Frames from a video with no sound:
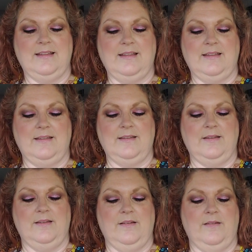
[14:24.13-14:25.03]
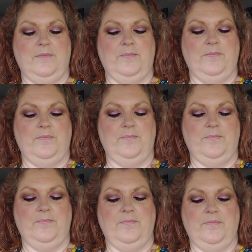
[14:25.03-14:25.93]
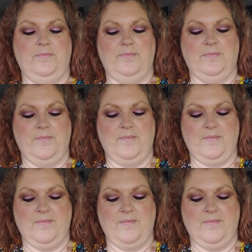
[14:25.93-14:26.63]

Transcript: Nobody speaks.